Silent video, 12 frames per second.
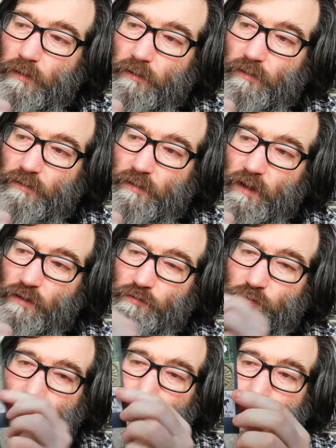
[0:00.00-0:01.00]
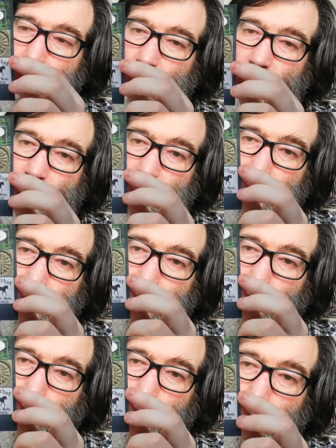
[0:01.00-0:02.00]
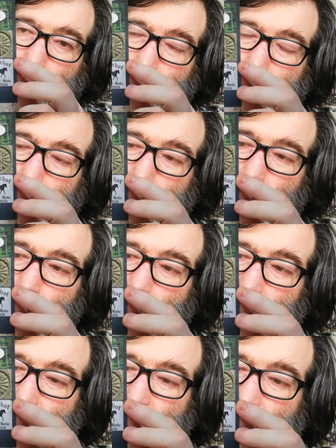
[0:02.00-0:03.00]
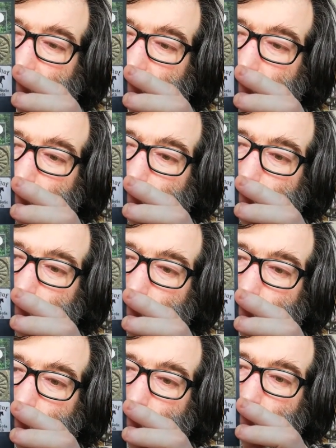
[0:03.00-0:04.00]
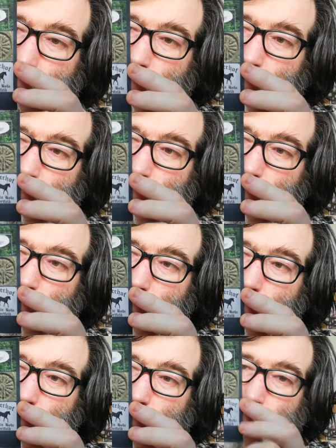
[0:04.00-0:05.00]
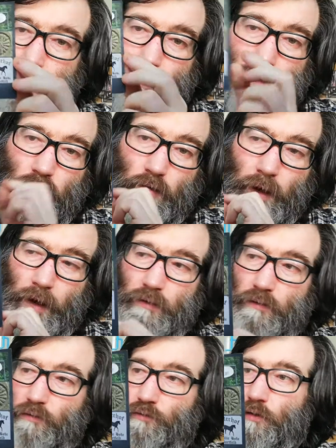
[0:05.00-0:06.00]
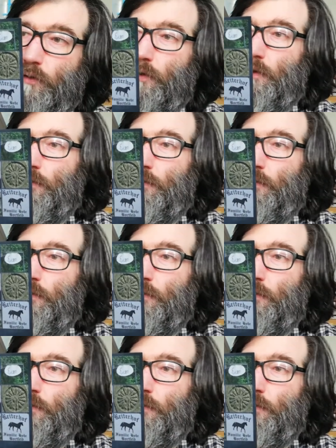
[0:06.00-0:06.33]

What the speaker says: stuff you can see on her city. So thank you Anja for